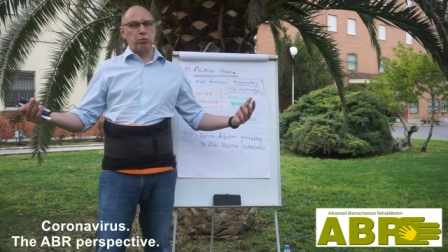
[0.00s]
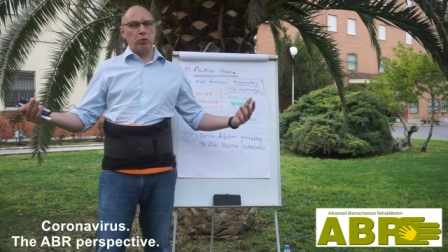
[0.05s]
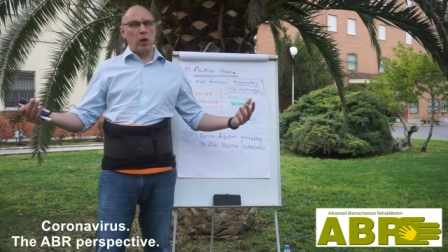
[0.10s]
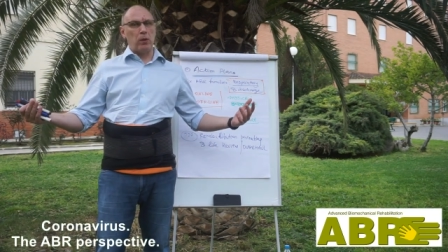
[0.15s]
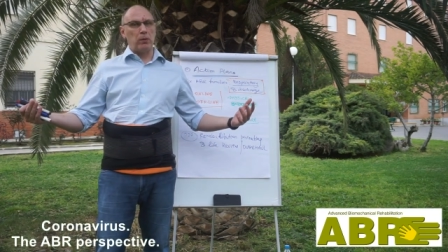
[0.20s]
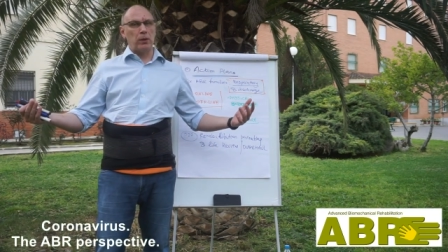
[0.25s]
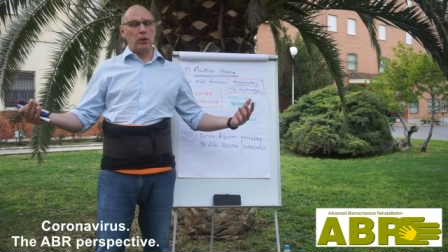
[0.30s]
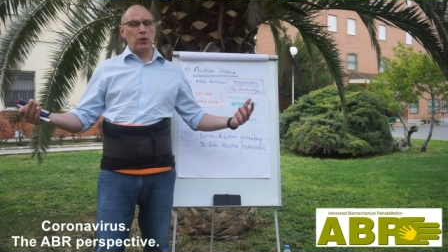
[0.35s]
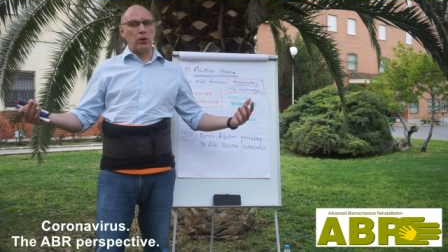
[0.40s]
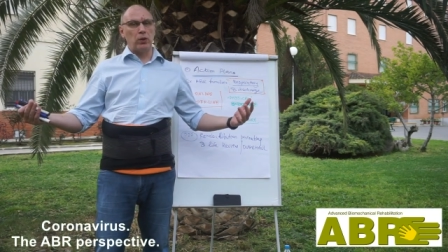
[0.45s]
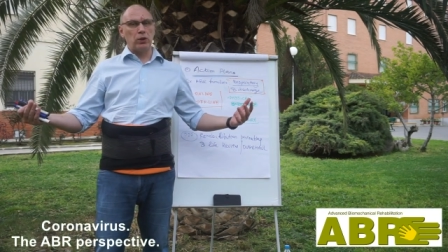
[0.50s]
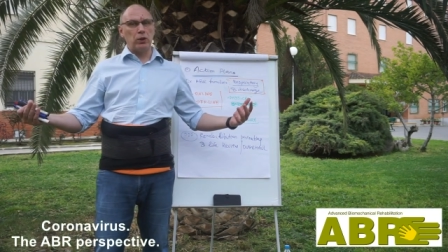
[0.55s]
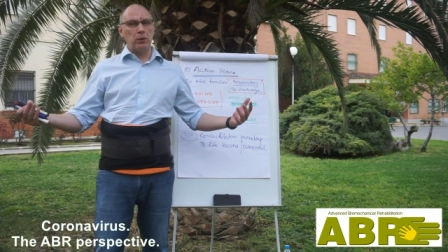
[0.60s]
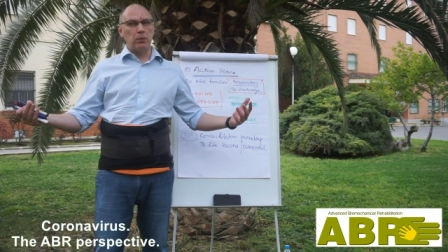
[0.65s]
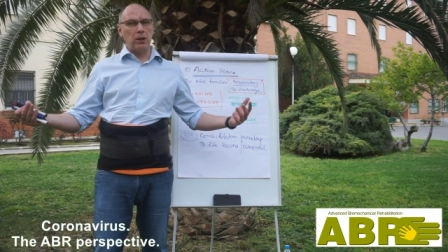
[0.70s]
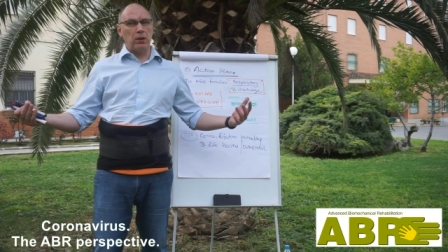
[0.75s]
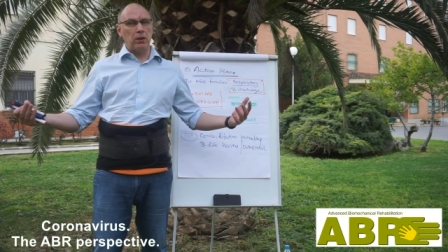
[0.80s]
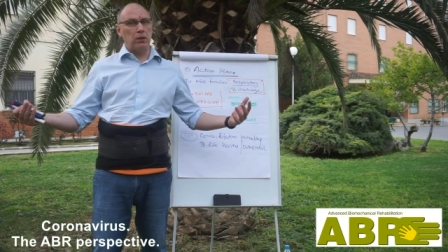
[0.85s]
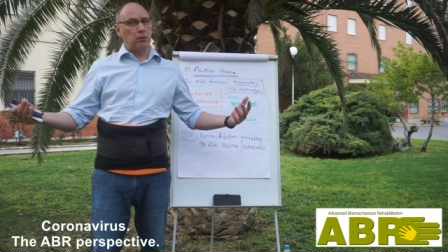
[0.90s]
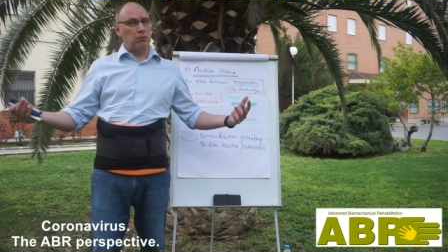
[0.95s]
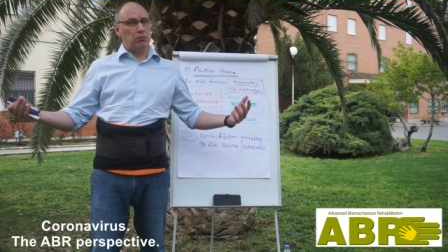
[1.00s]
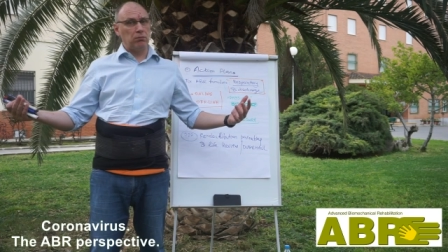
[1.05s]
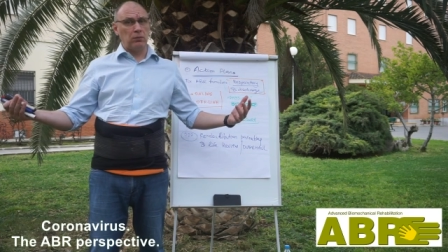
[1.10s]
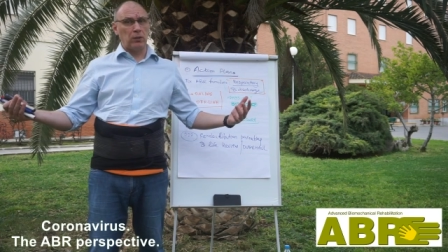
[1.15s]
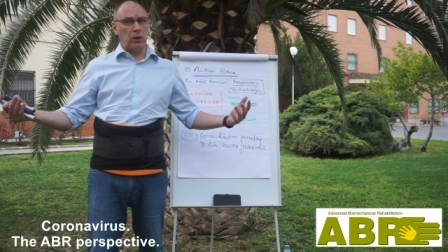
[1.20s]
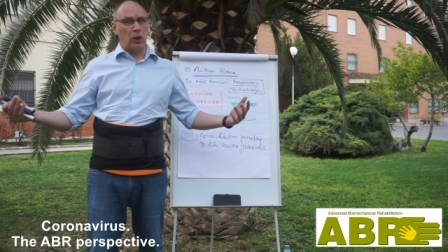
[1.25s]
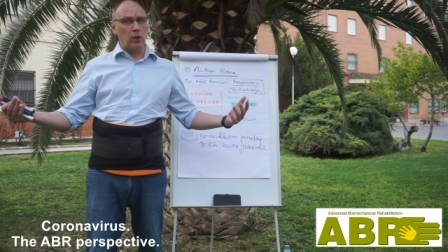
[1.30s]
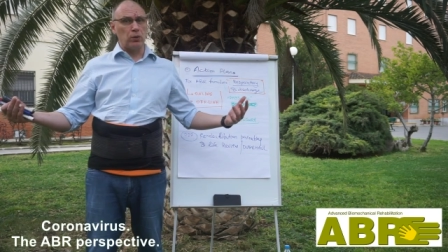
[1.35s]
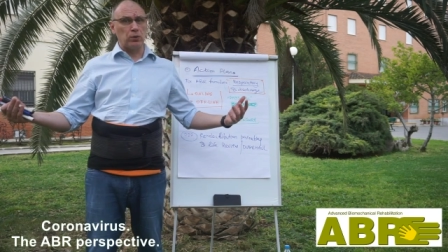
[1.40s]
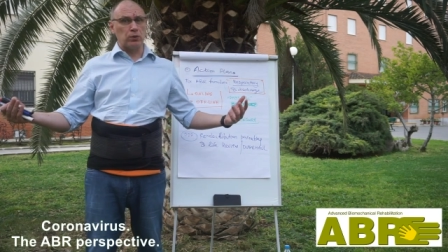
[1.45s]
probably going to be
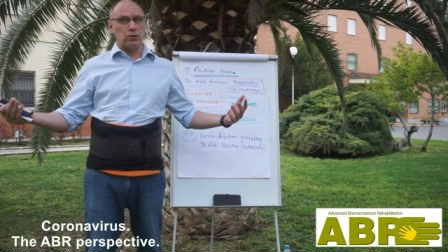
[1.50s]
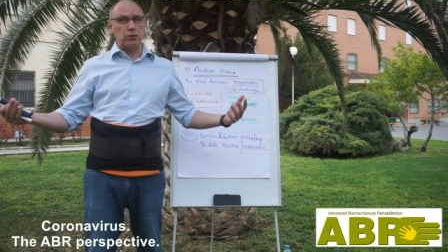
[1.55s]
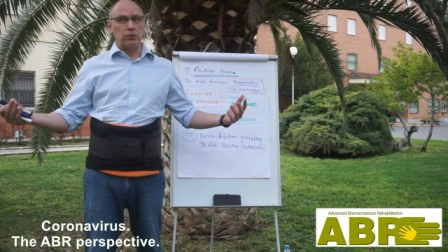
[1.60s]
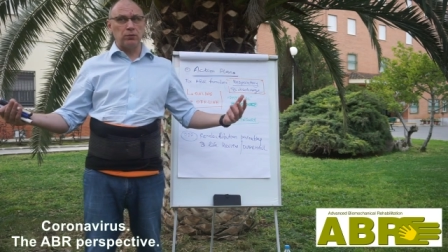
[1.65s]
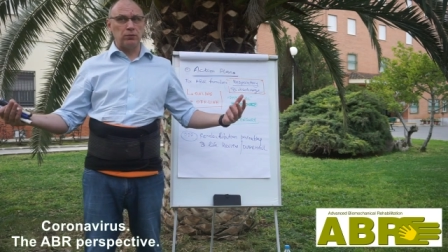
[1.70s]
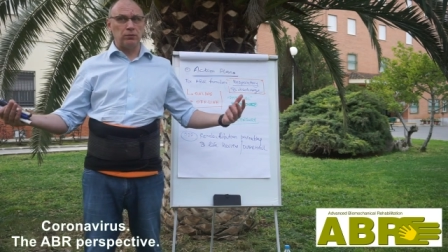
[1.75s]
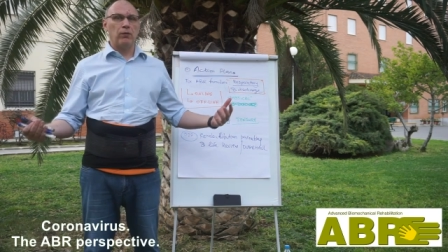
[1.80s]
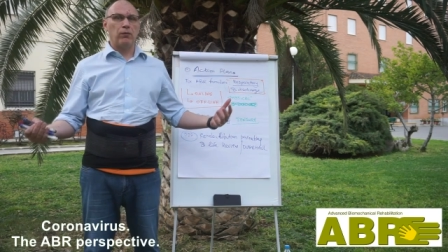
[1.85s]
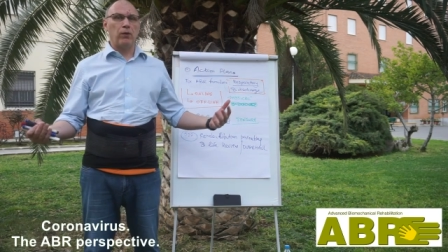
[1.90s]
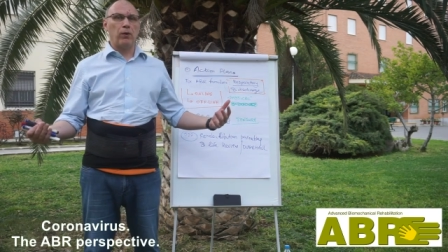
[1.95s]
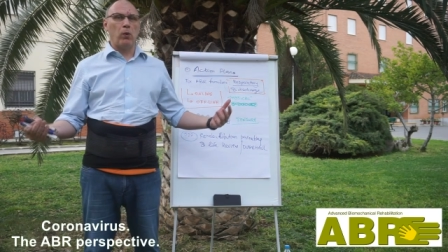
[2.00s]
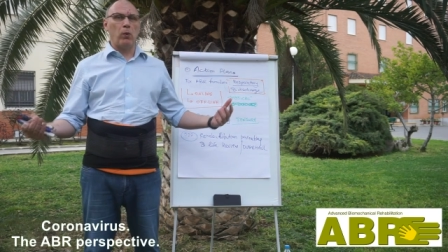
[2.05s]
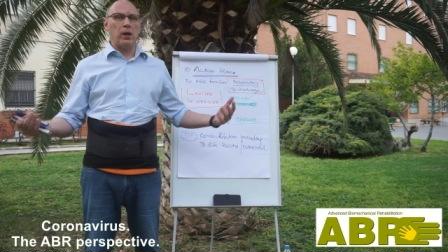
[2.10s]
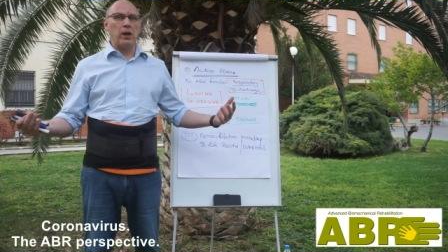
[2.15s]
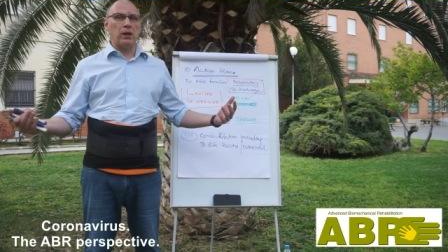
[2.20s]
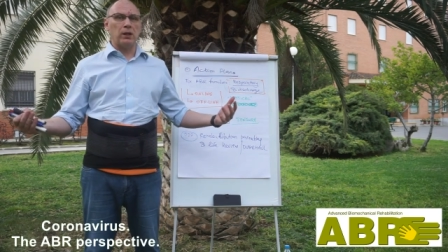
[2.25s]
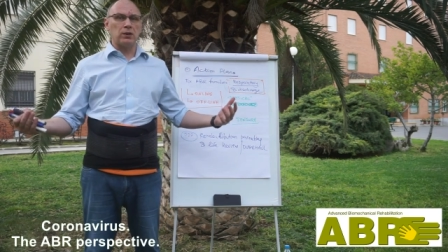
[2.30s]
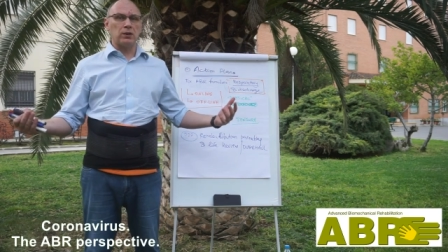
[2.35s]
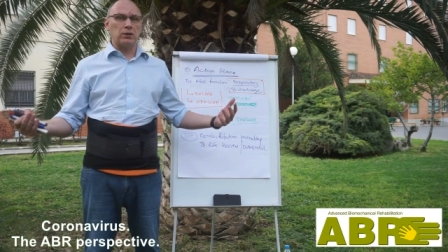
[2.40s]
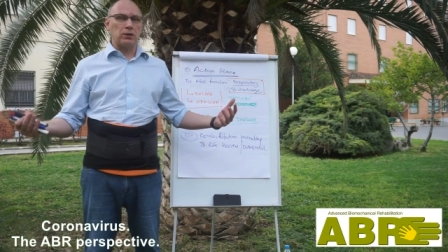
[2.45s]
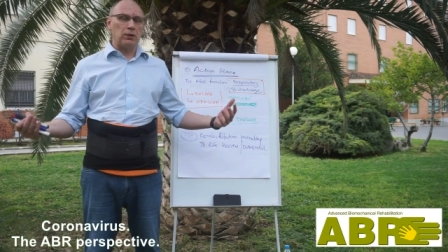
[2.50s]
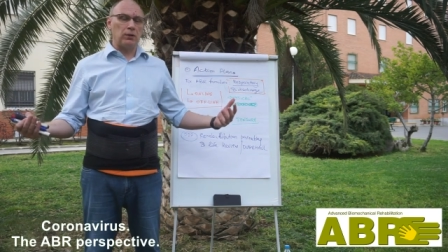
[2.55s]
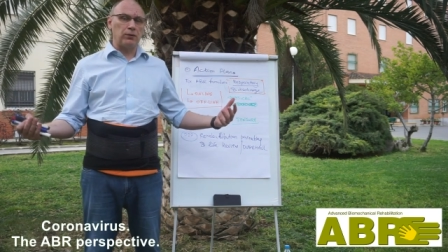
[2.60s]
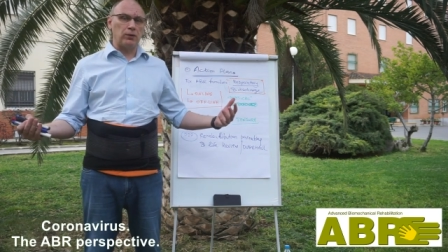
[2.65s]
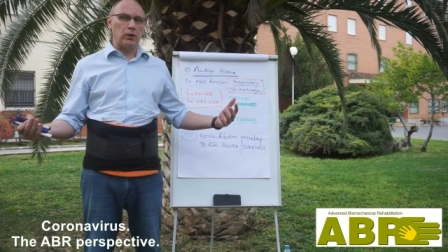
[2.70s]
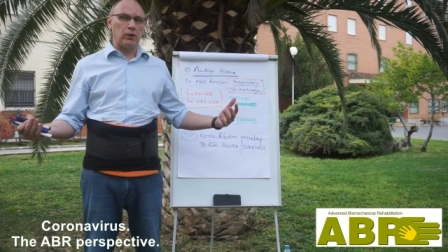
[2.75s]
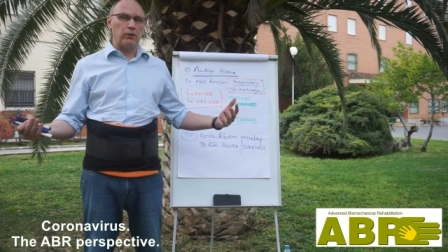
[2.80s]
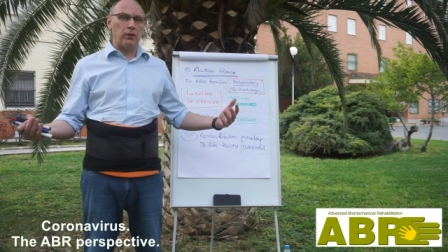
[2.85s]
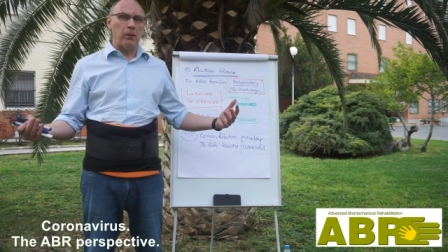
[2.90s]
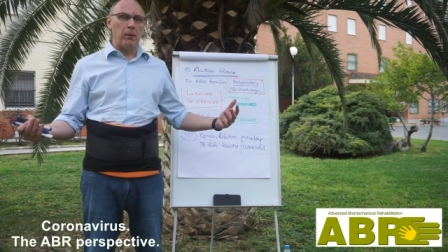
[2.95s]
closed for weeks, if
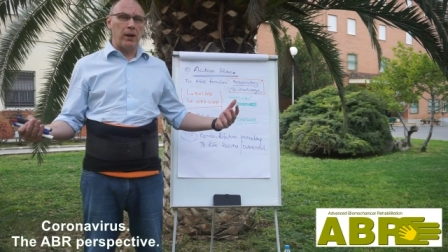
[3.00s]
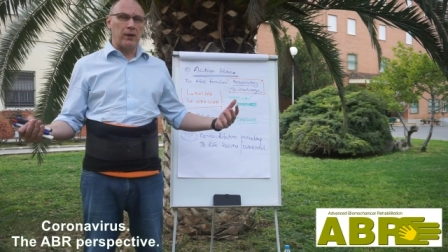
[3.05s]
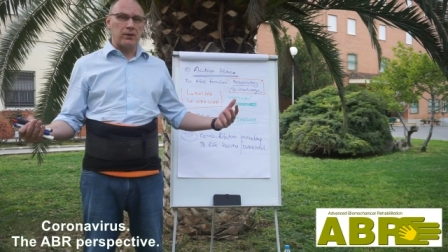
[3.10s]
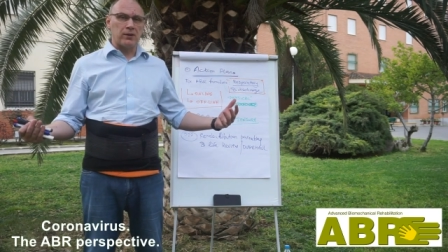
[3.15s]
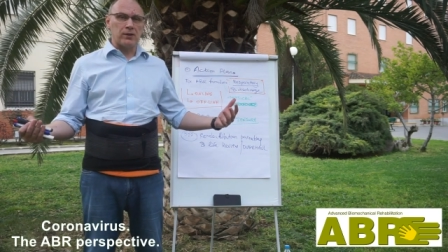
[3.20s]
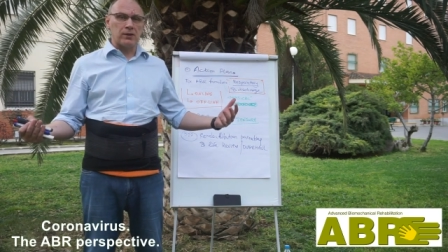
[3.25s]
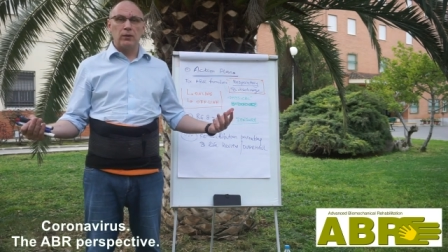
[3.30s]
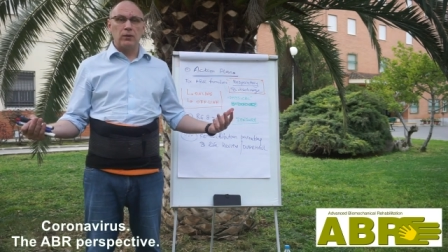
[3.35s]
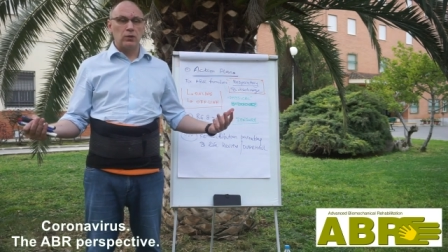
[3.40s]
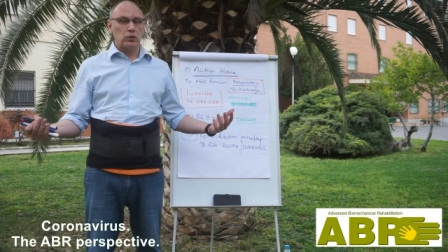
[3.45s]
not for months.